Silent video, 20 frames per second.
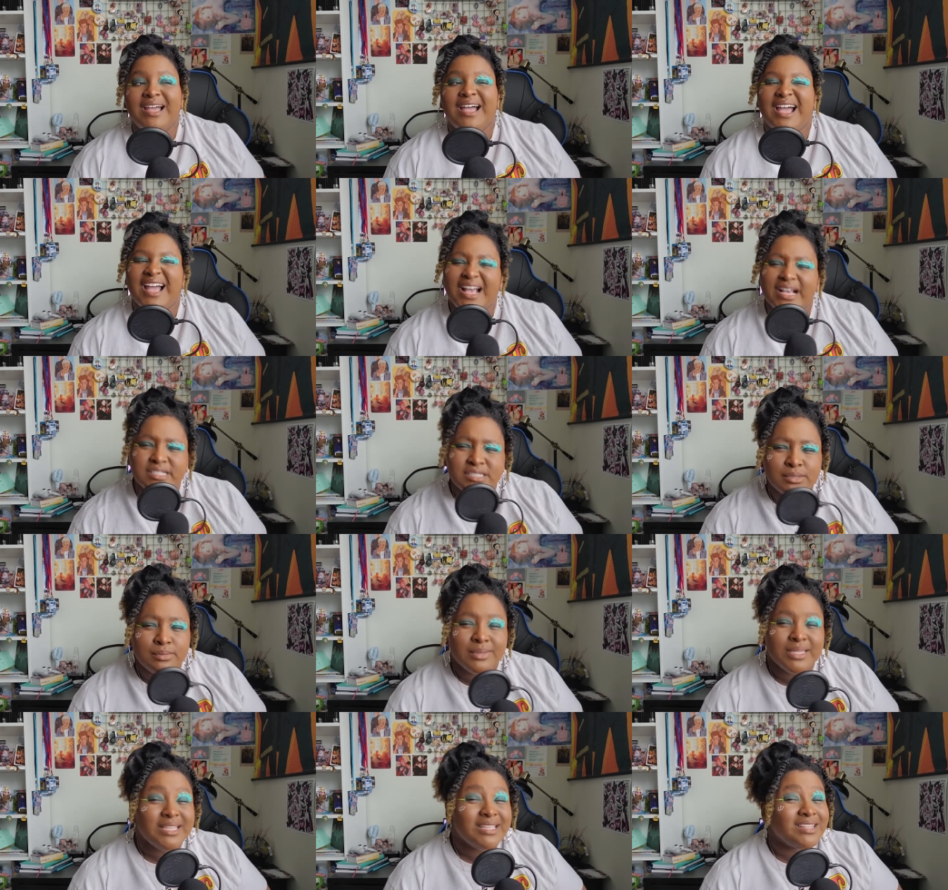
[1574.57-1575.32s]
I actually
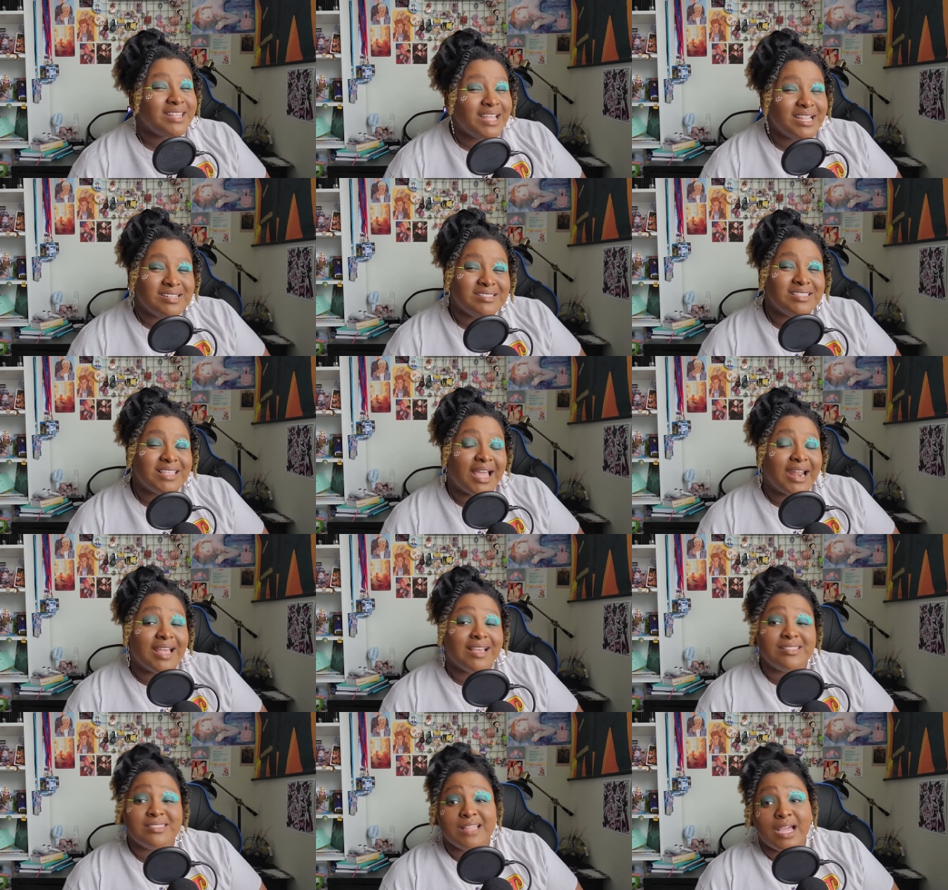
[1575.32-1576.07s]
really liked that.
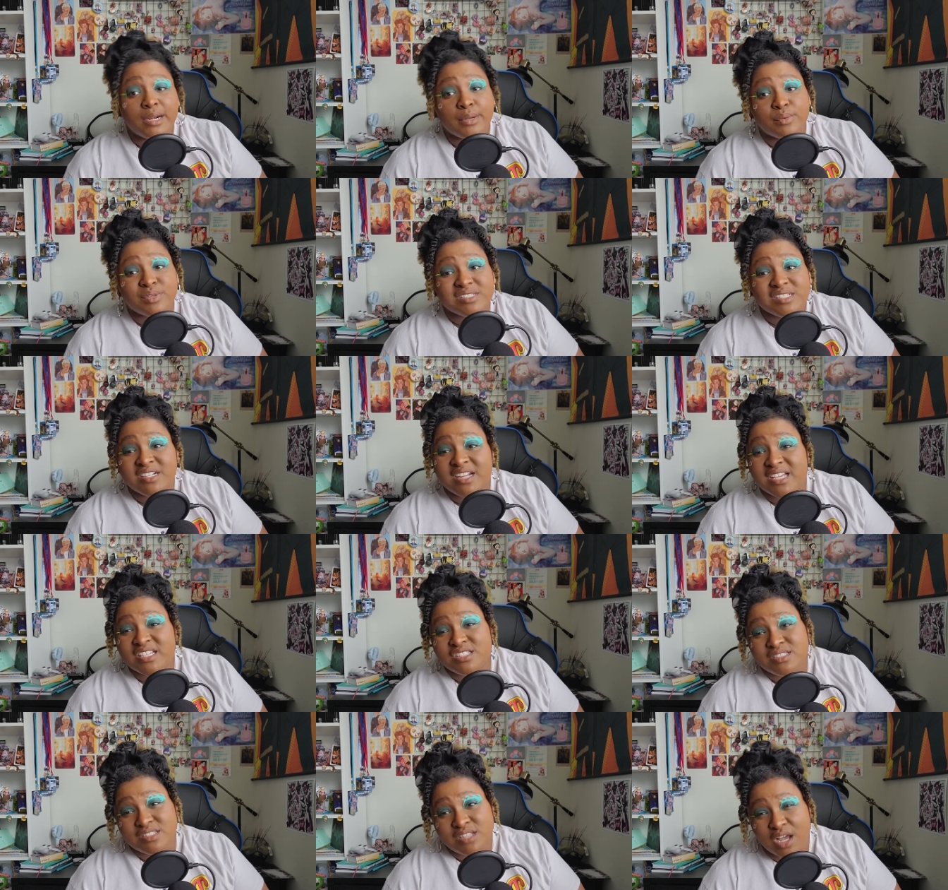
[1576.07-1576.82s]
I thought it was a
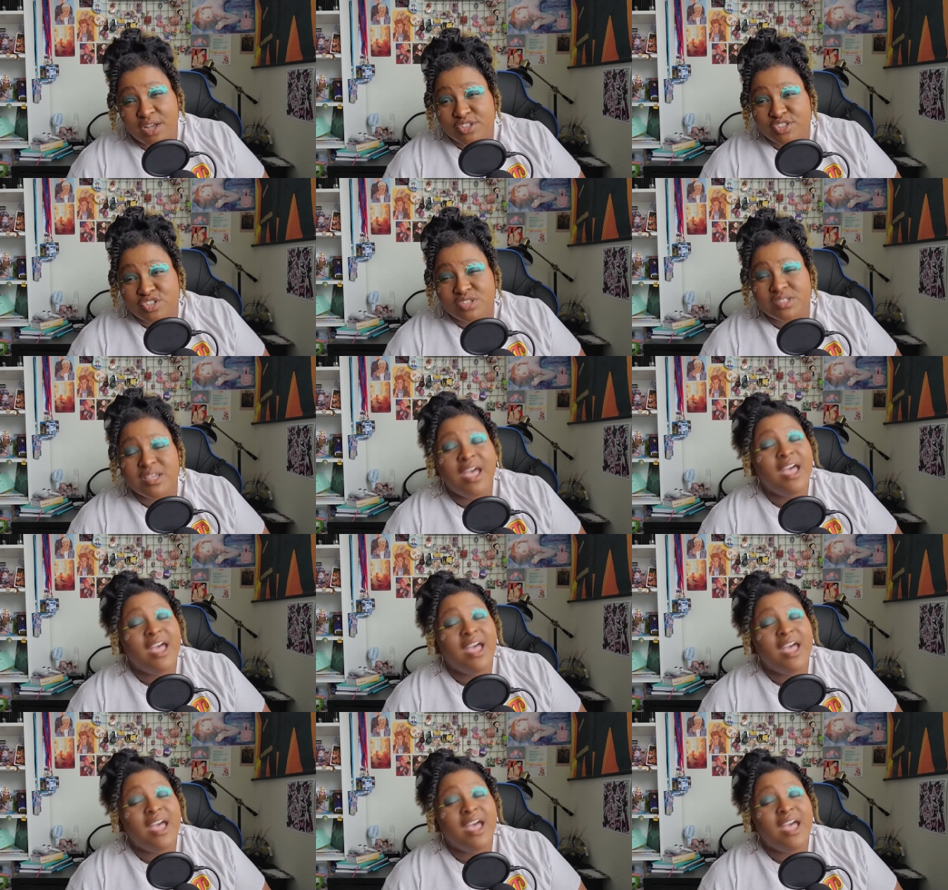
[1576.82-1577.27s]
nice touch.